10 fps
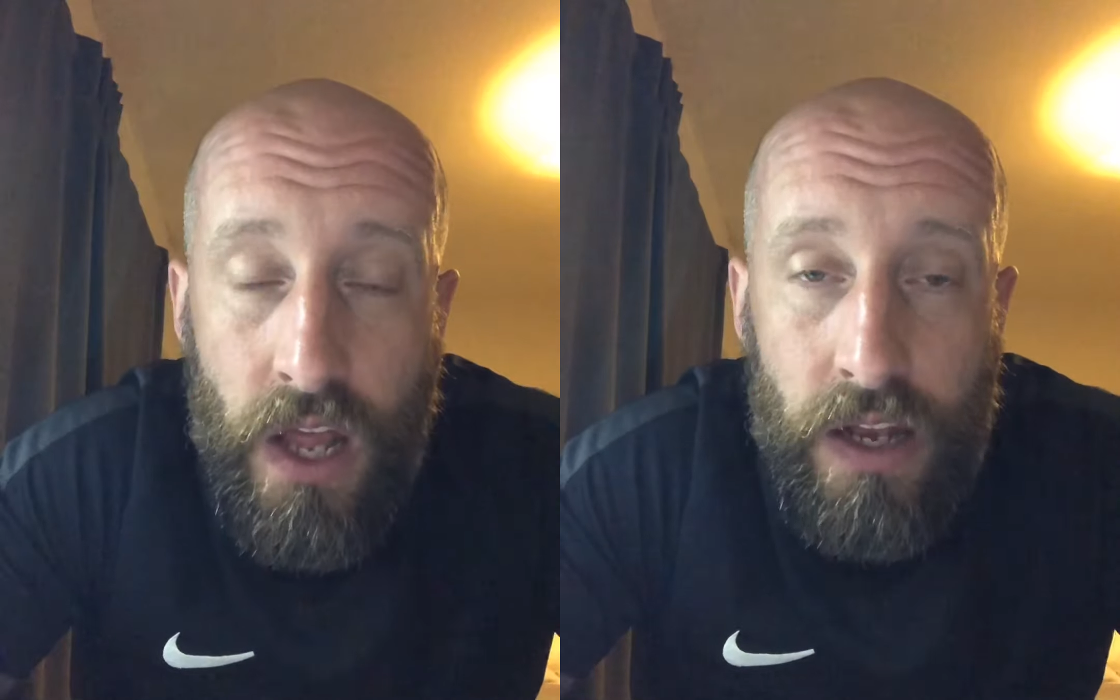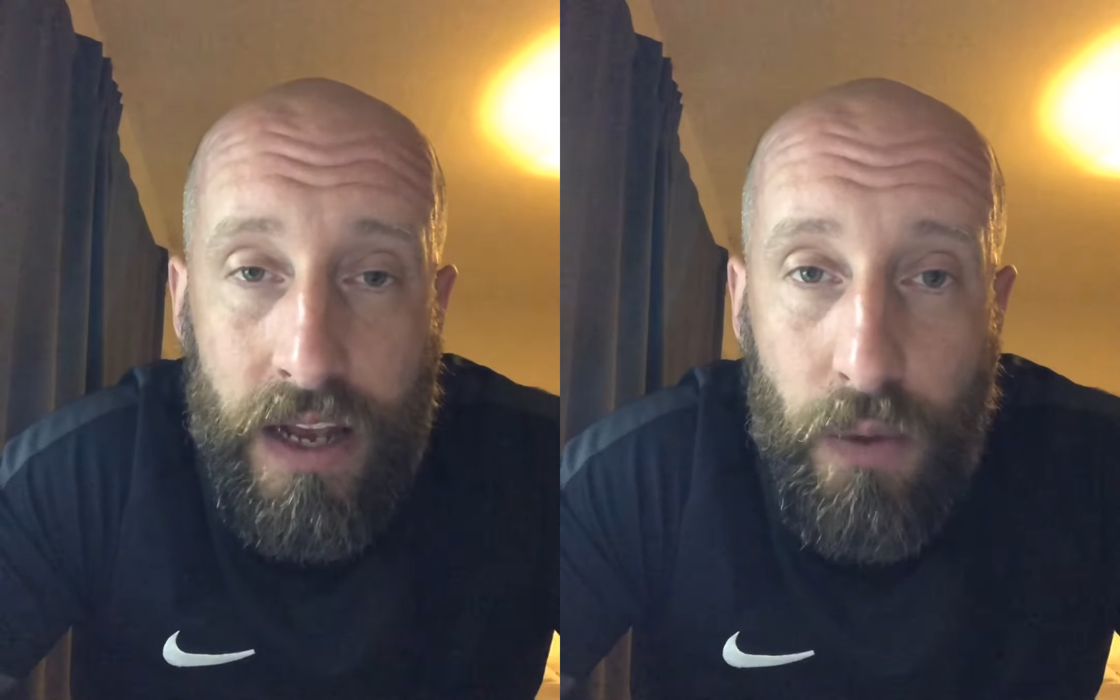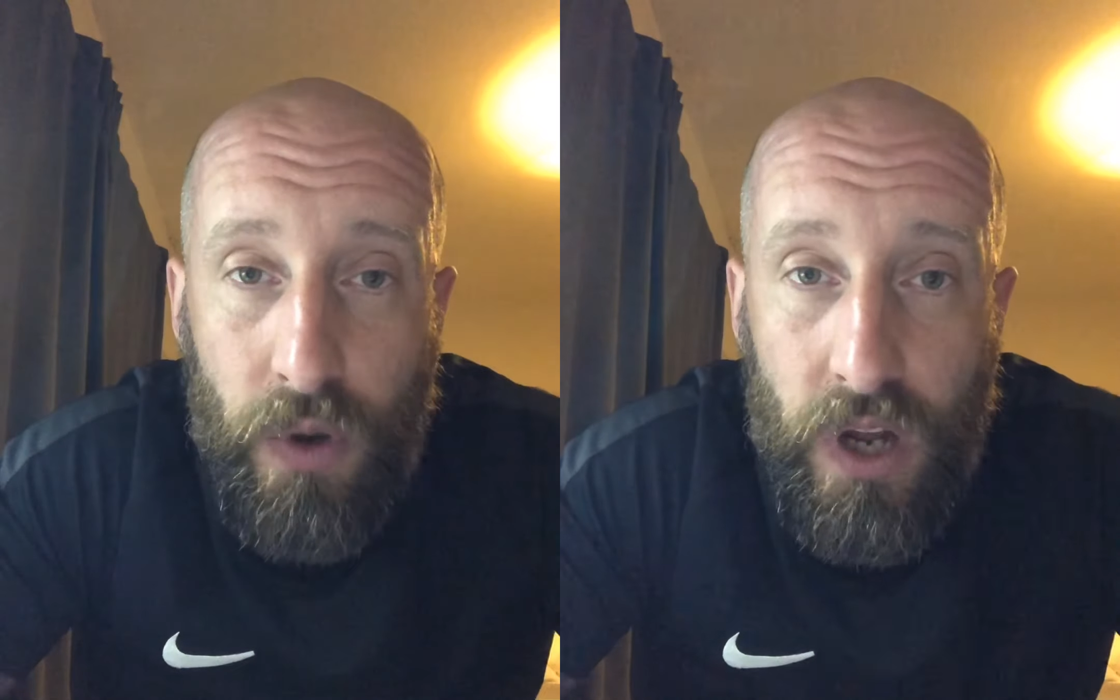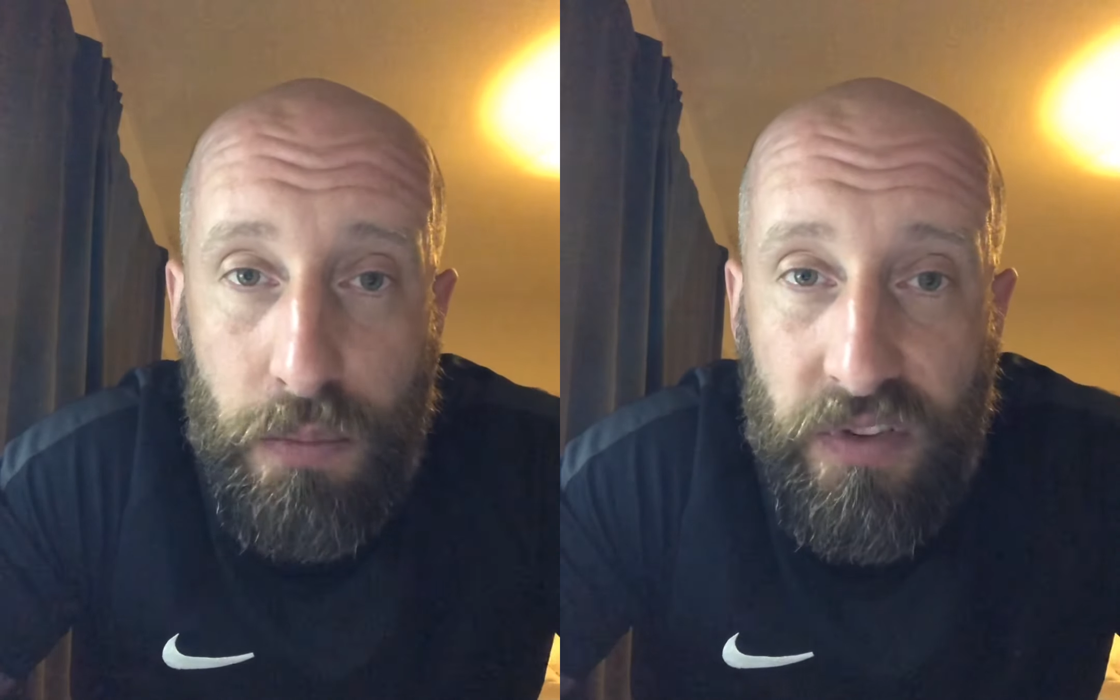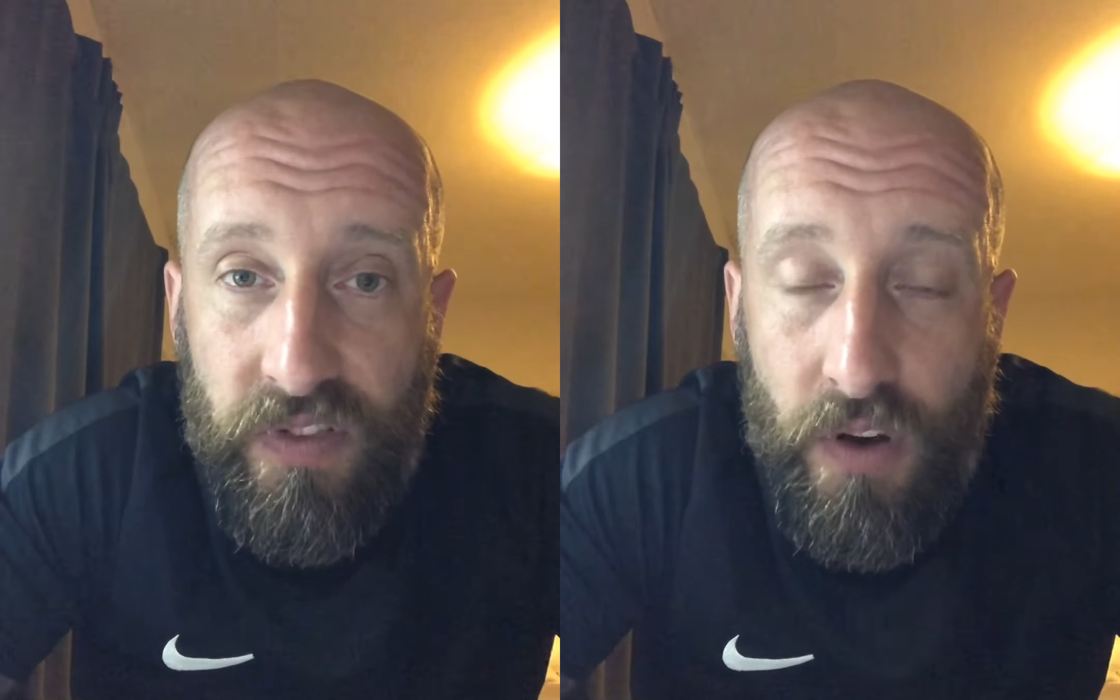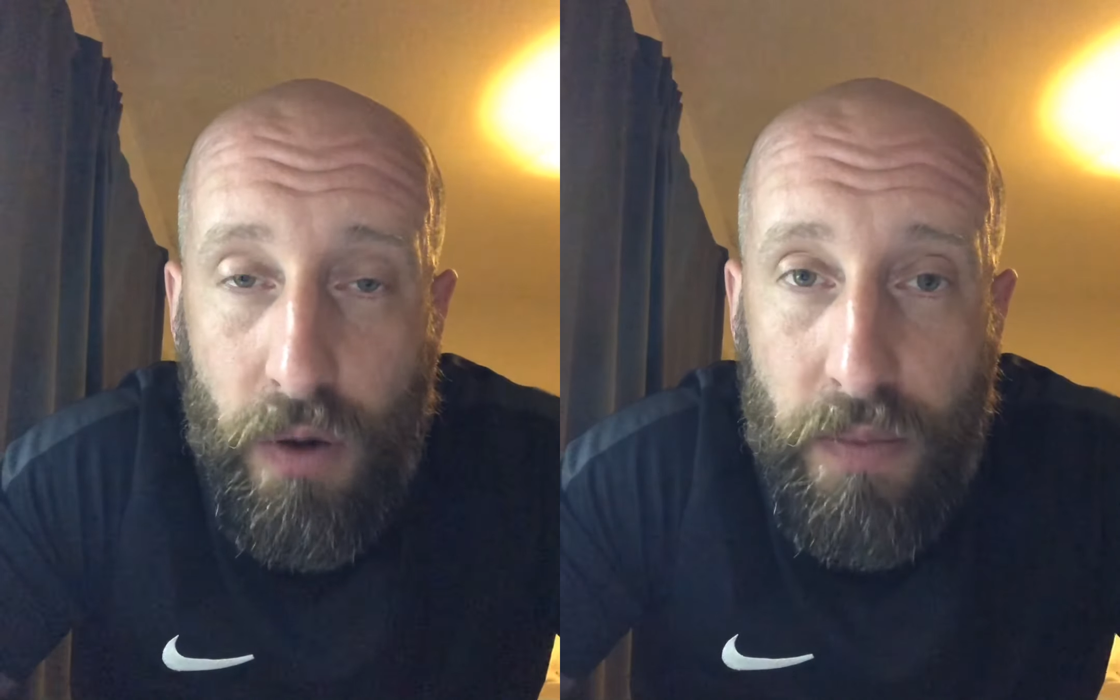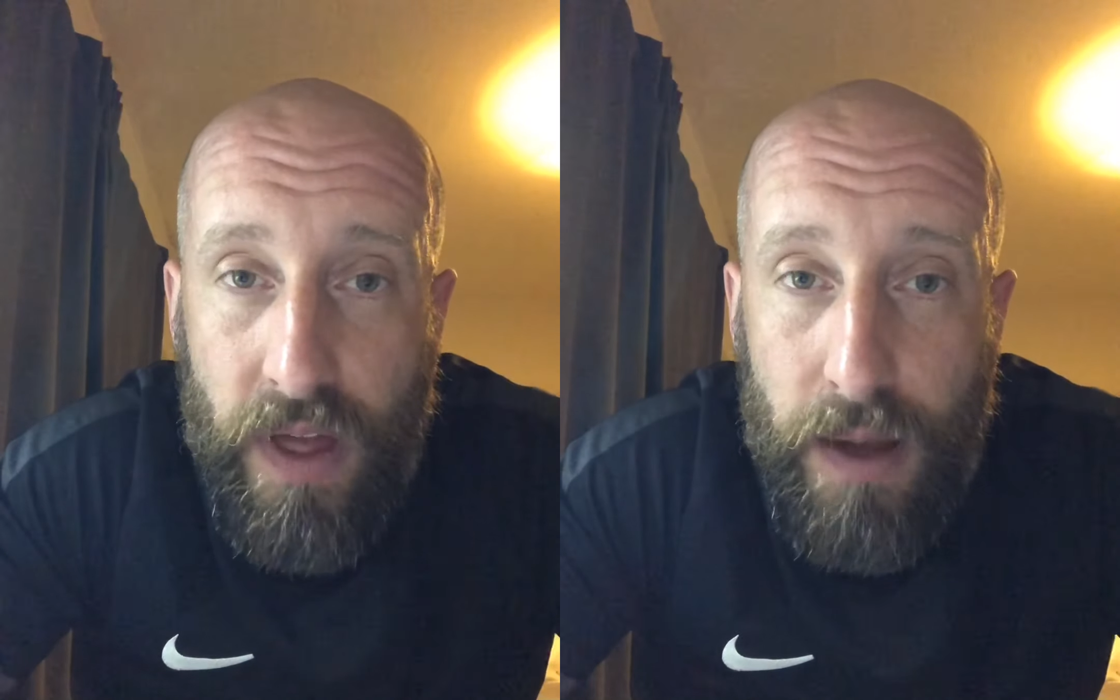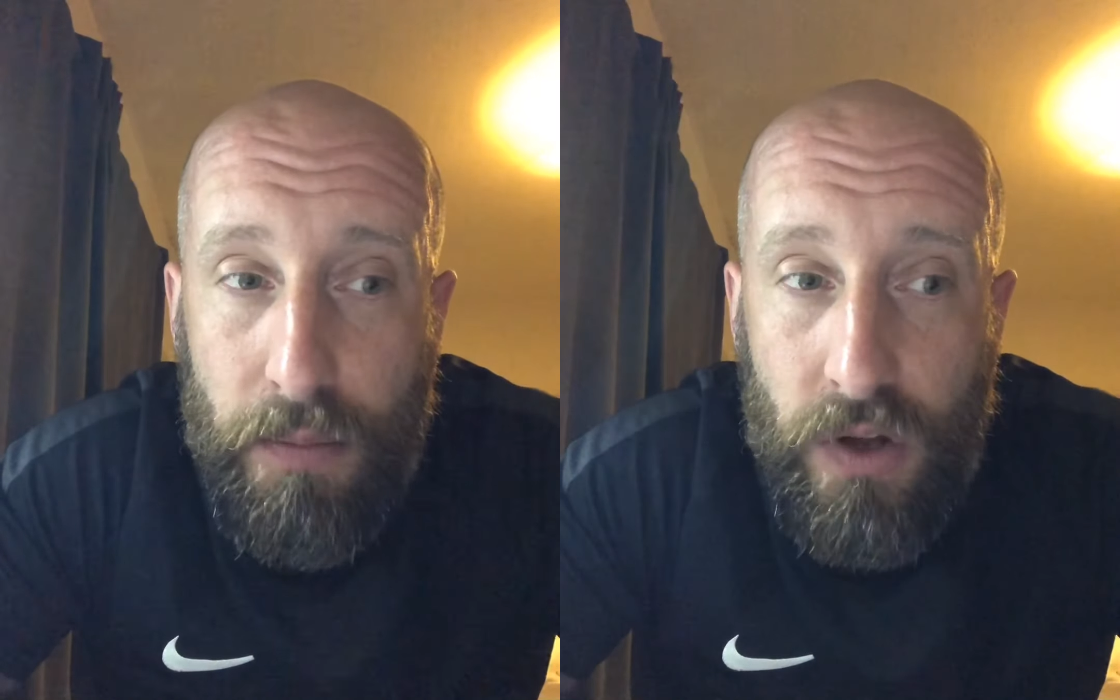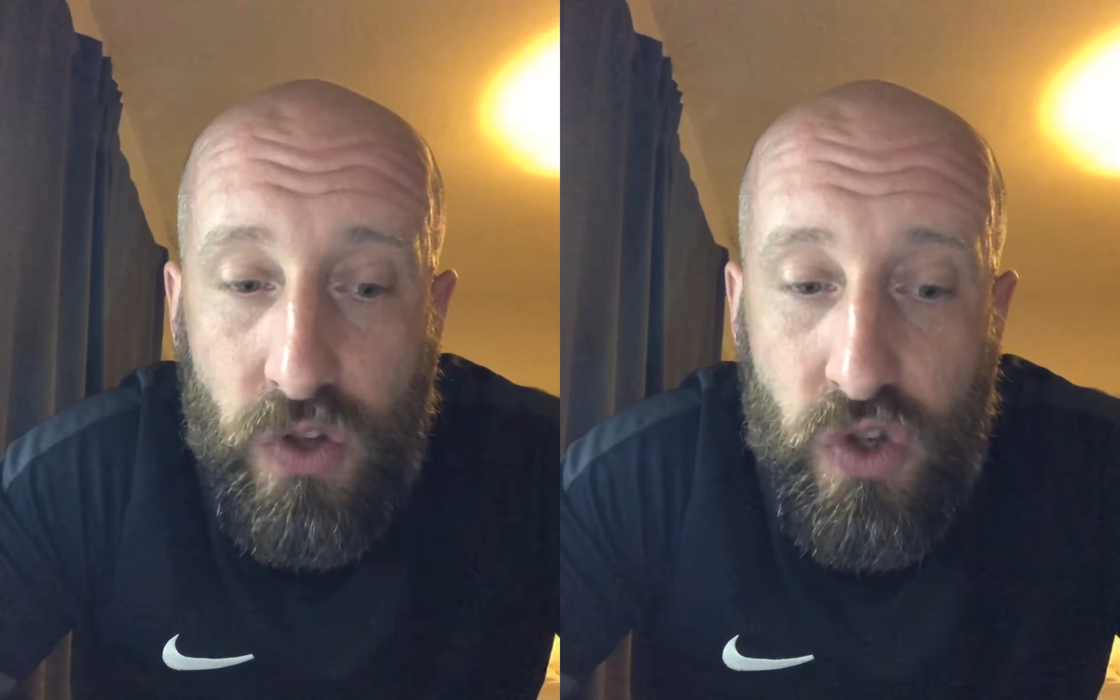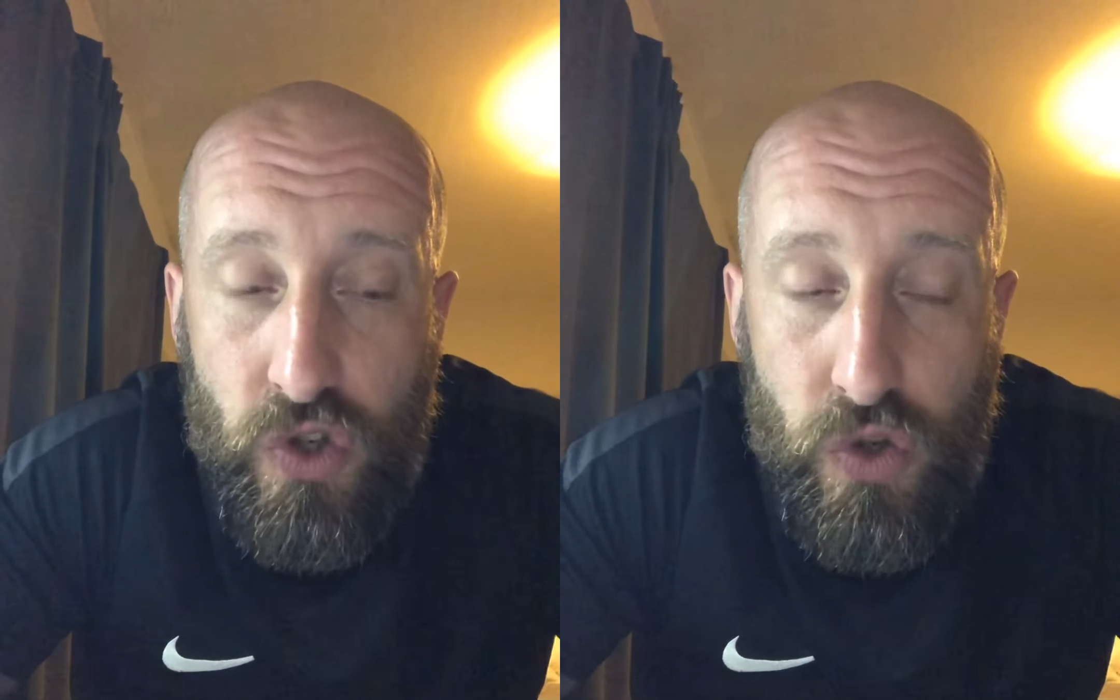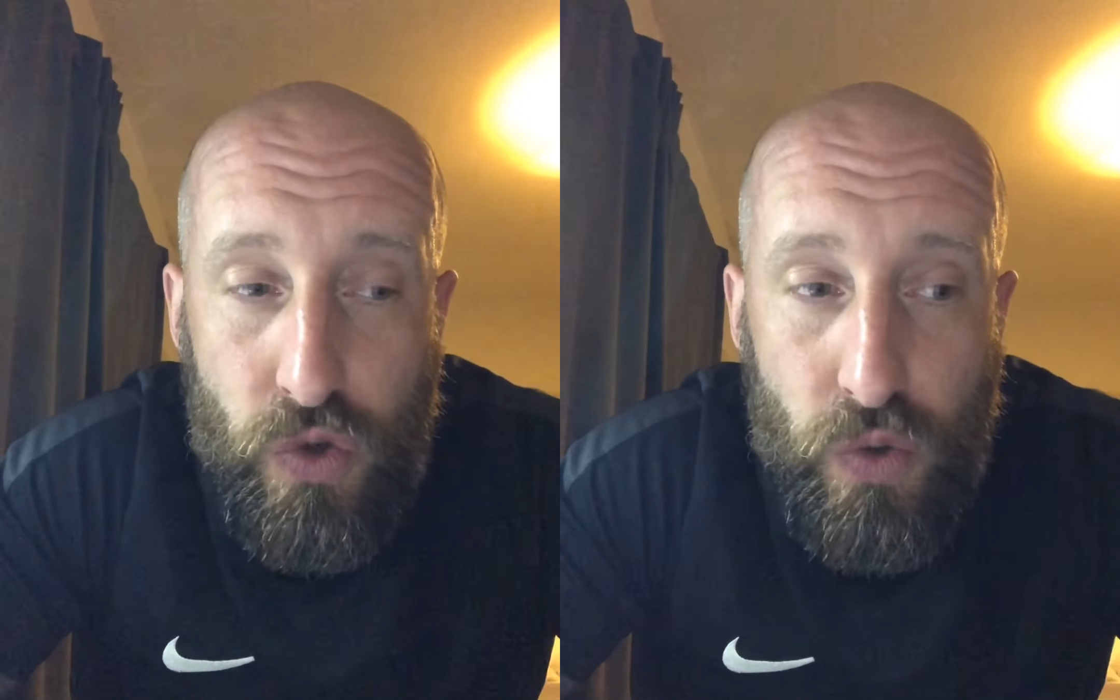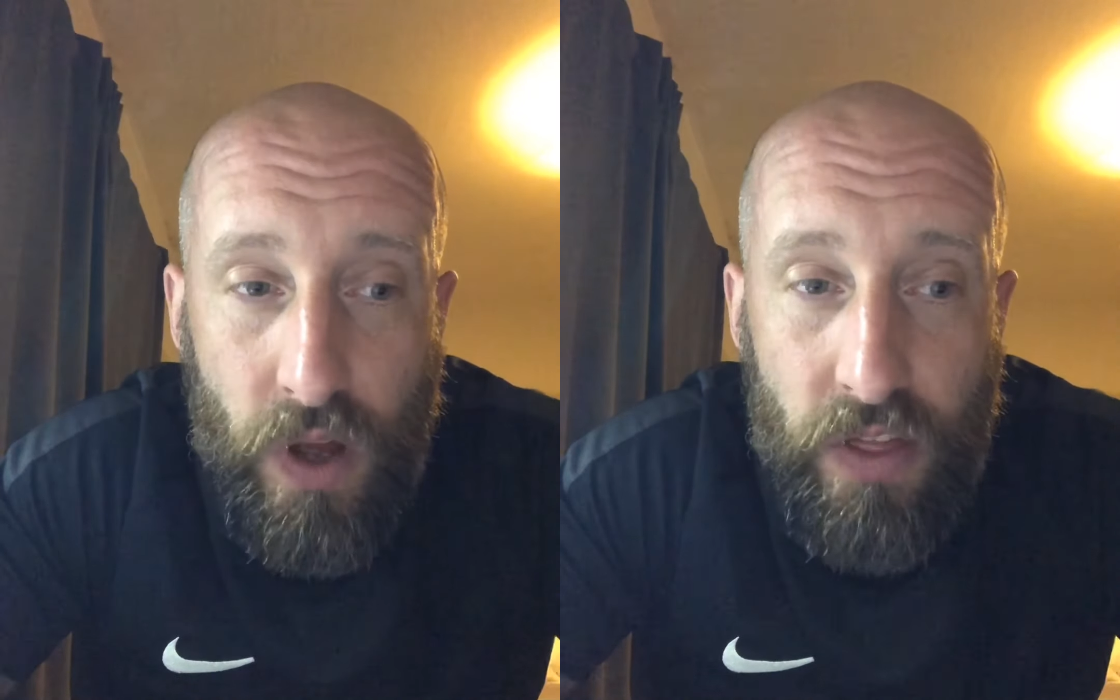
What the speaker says: Now we're going to perform them to